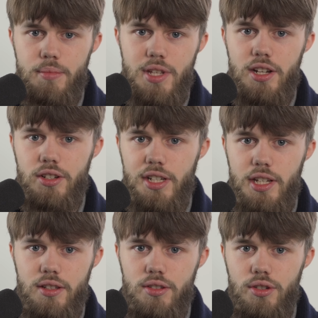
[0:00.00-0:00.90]

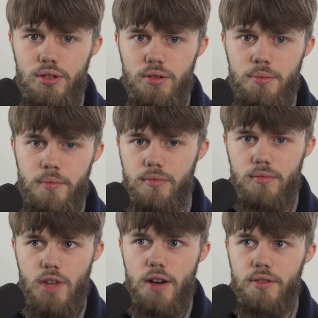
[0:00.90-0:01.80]
potentially into
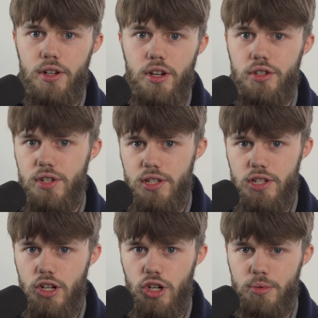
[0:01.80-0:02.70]
other countries
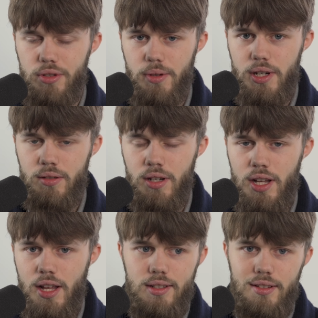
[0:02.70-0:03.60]
in Europe as well.
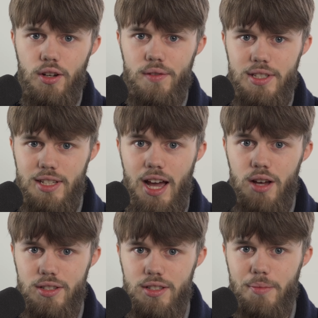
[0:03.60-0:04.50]
Obviously,
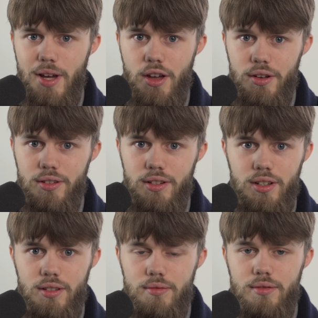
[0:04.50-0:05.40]
houses of my own
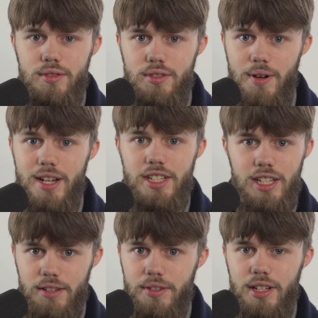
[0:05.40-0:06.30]
to
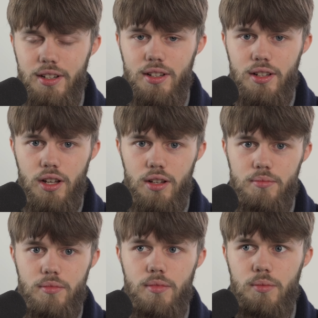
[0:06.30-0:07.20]
actually live in
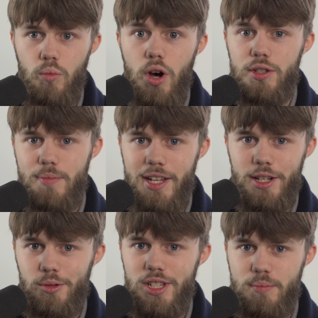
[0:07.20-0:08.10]
whilst
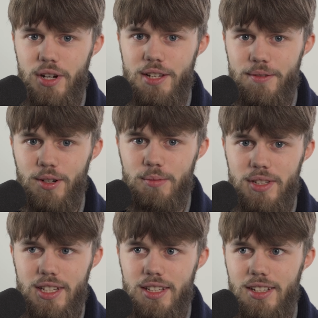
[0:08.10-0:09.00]
making all this money from
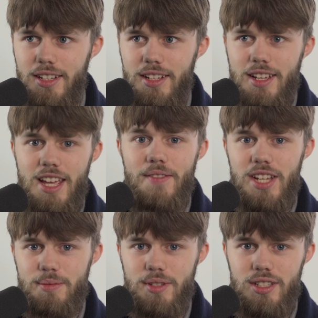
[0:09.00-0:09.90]
the
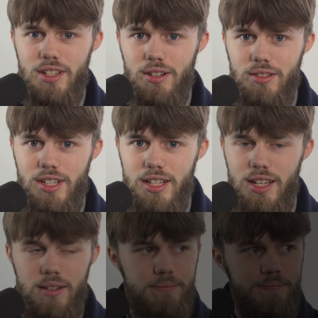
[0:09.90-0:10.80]
investments alongside that.